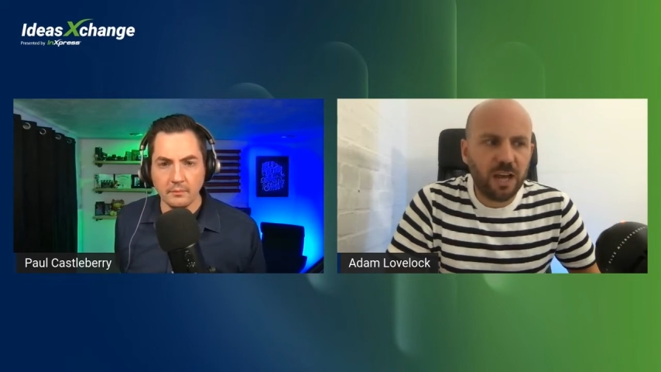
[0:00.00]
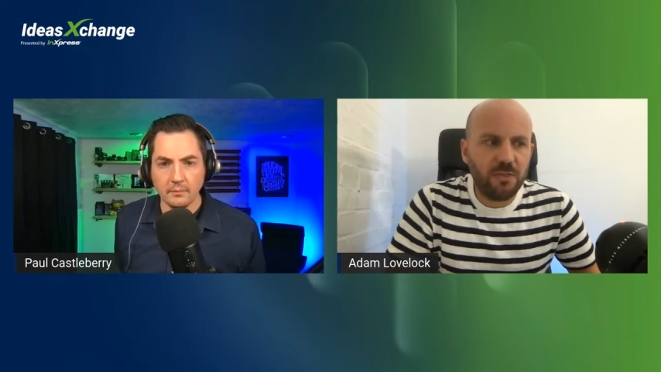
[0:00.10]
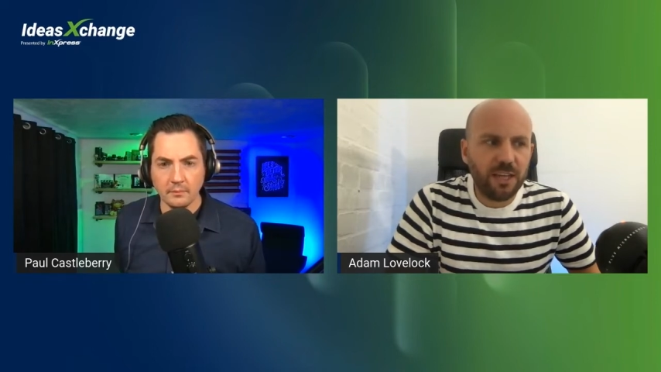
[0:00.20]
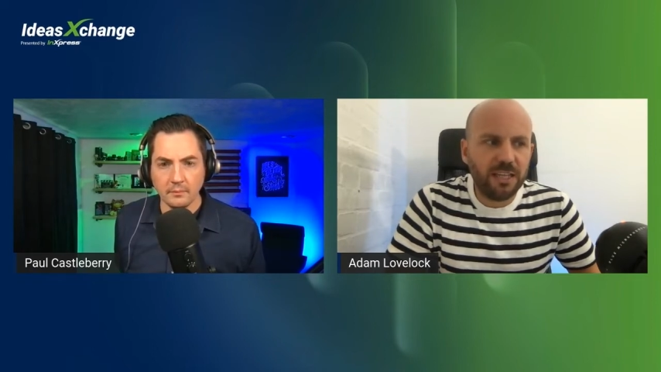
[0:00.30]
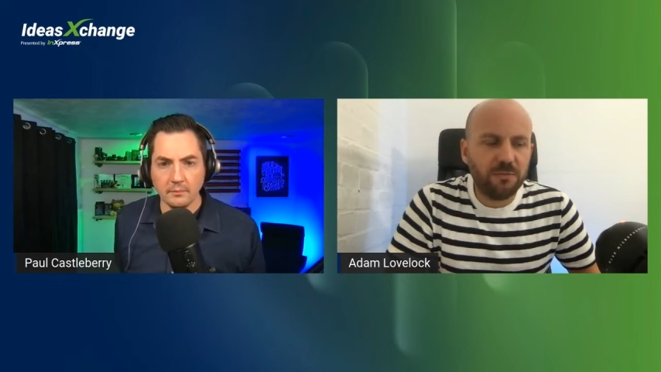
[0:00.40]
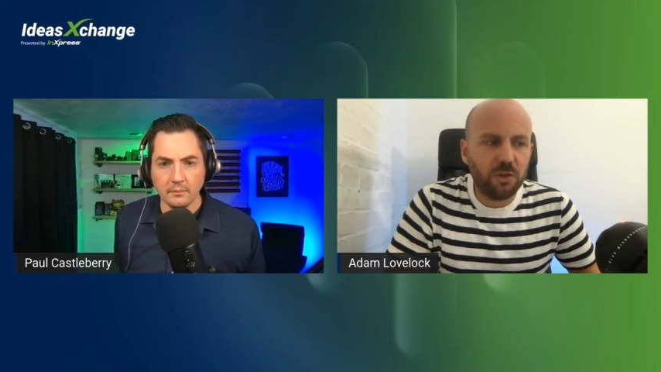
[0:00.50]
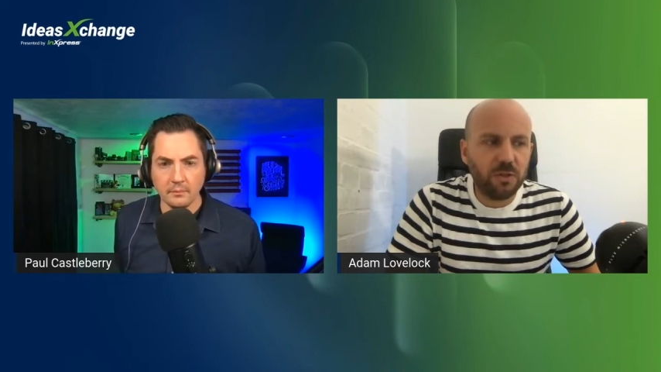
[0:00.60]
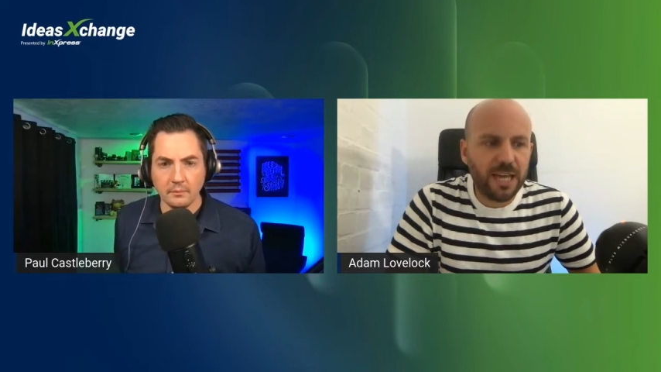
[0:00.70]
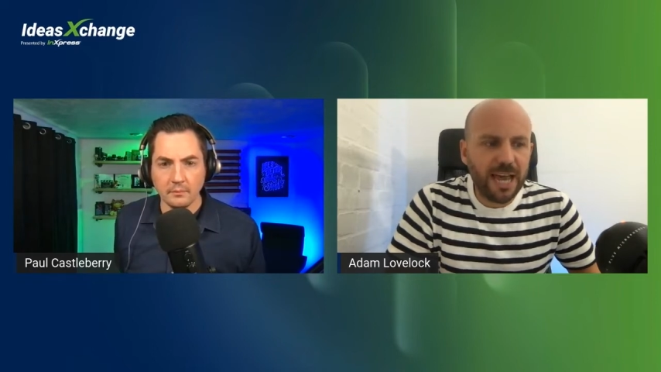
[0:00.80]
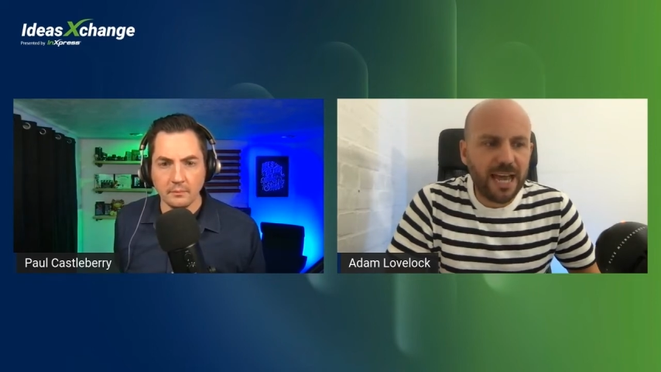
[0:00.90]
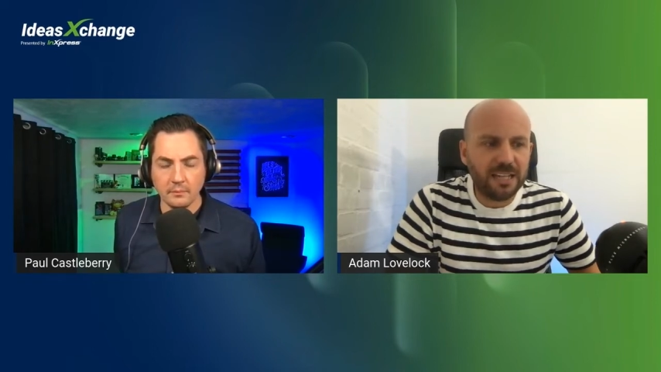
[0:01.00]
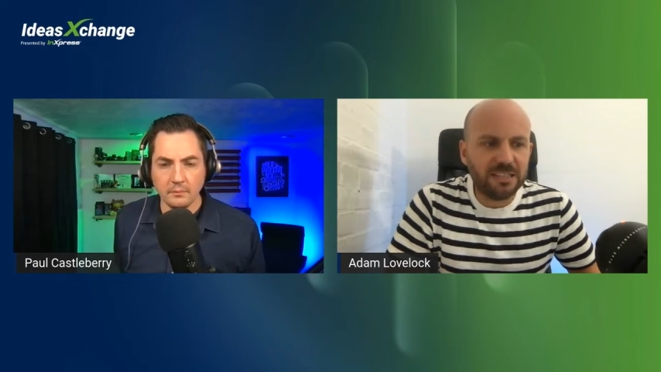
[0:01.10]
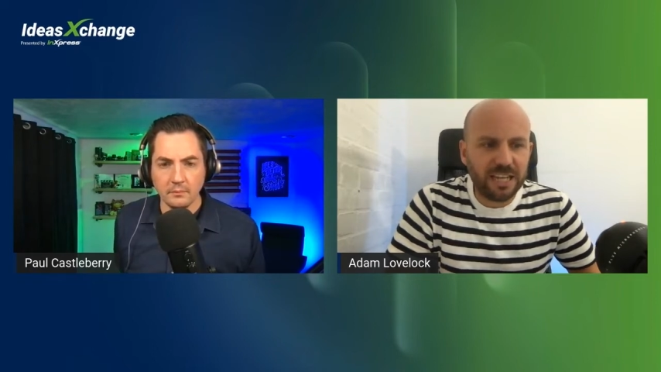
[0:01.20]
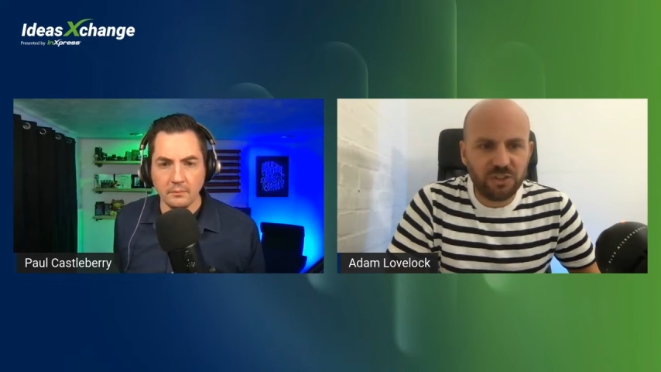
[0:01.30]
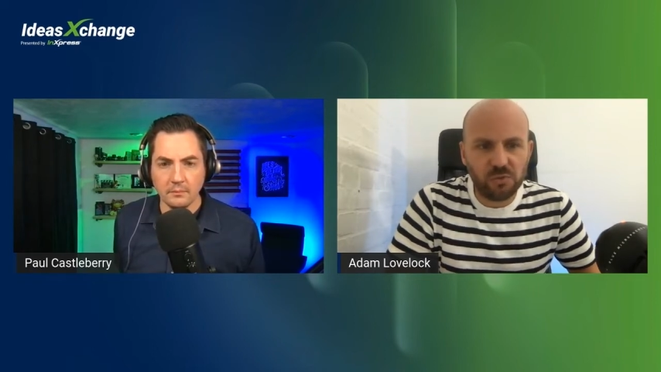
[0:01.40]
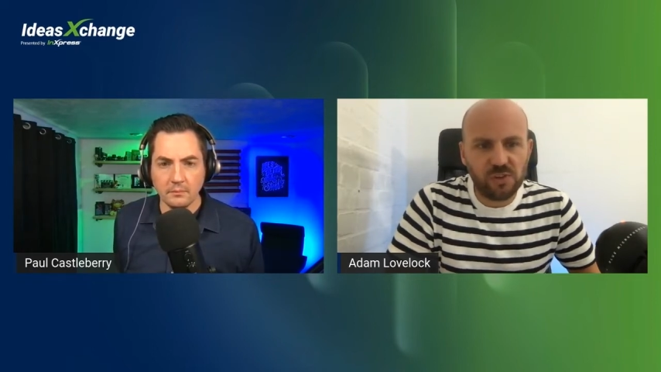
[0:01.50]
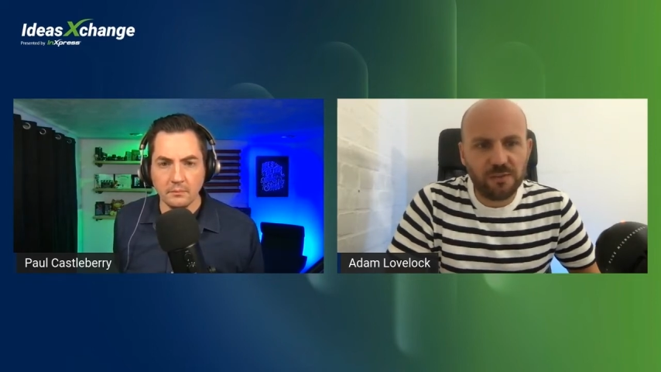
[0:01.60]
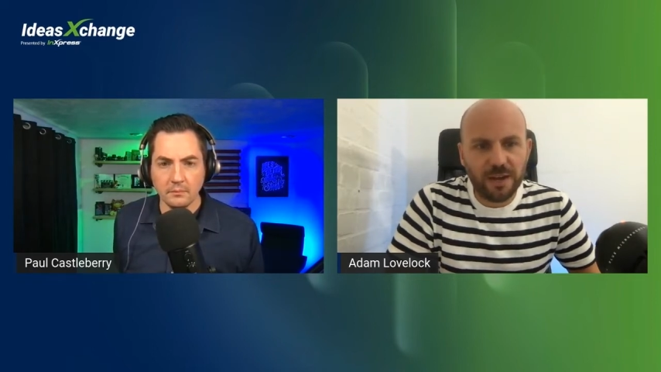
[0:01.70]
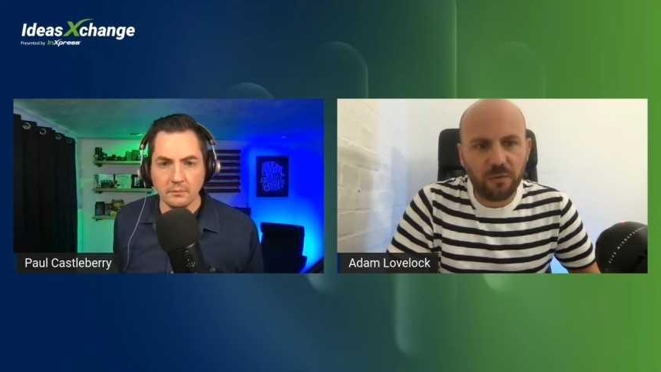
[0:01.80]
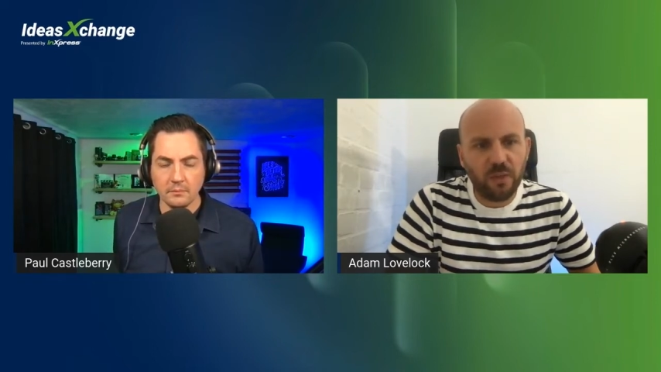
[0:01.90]
Speaker 1: I think if you can get yourself
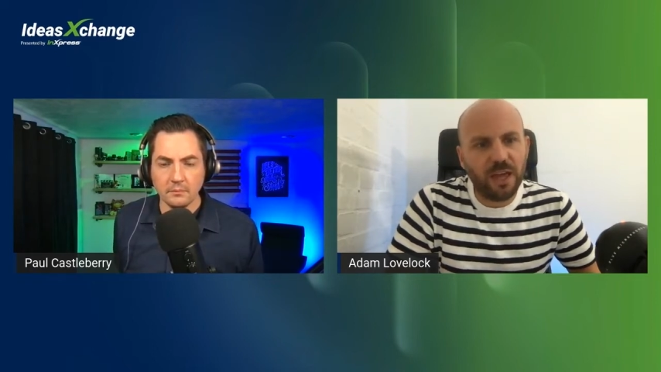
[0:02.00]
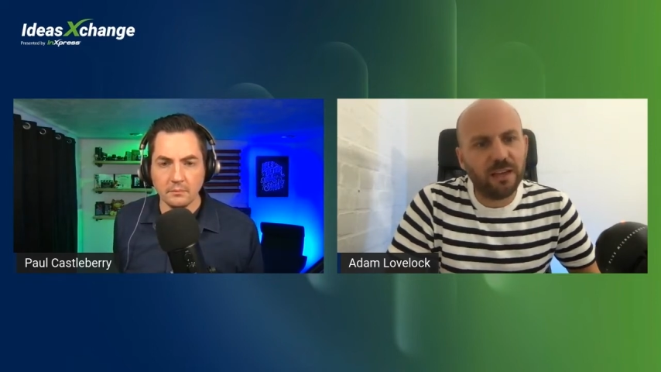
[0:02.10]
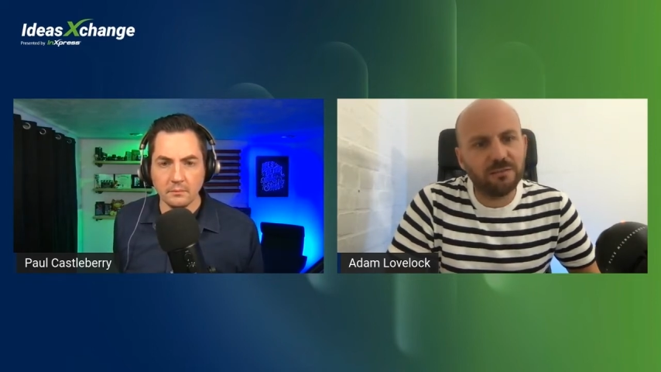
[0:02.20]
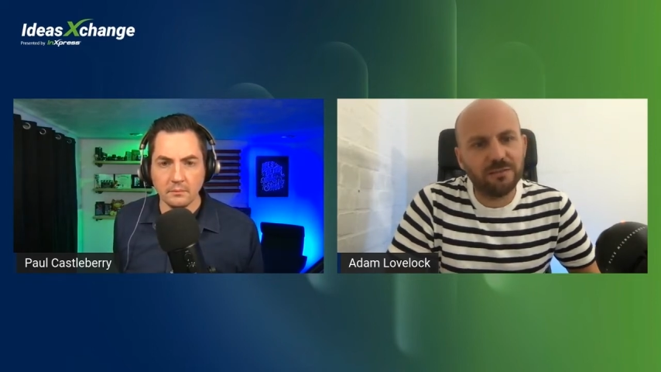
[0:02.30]
out there